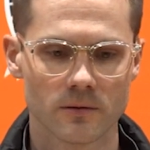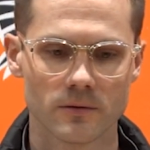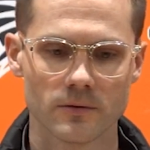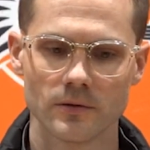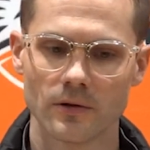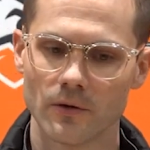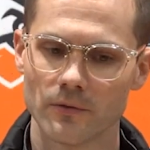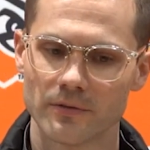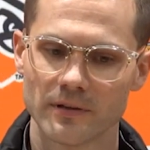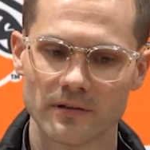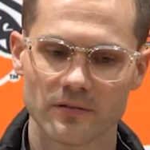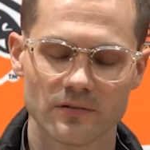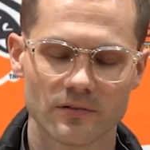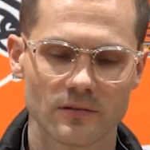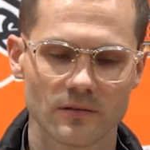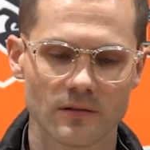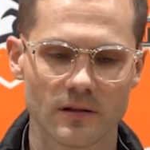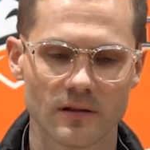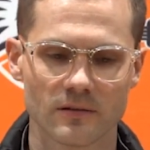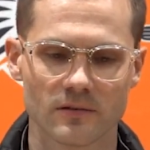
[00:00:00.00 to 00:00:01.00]

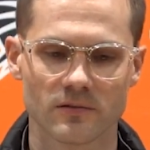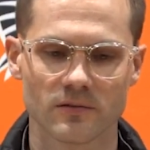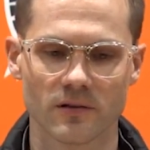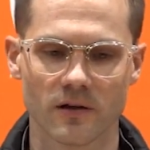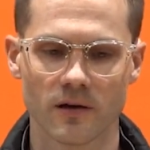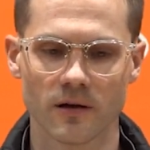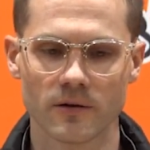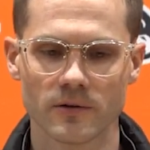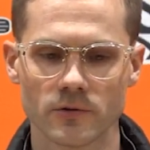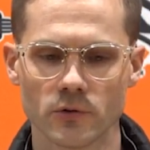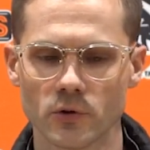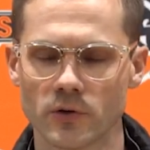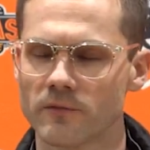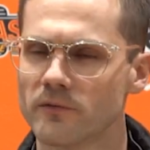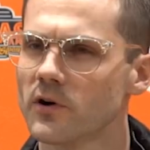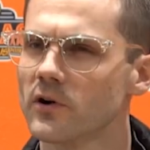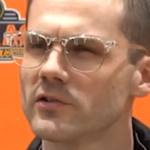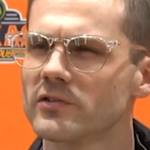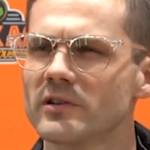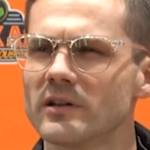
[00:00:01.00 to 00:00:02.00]
This
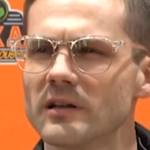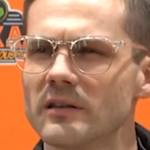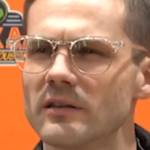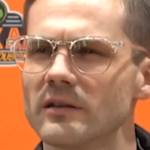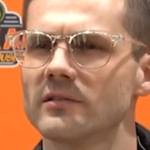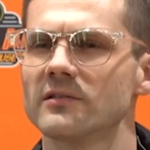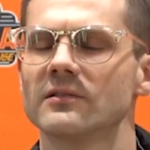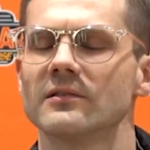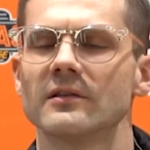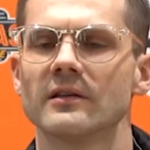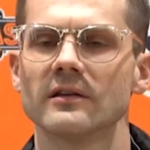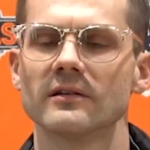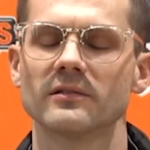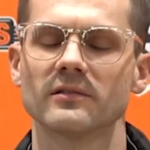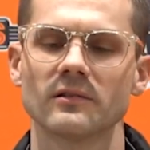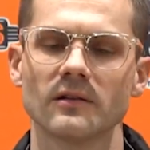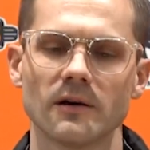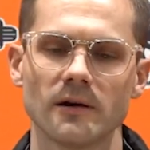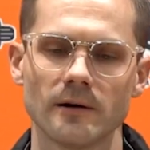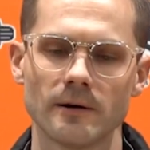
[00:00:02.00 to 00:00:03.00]
university,
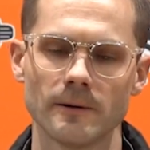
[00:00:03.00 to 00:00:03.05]
this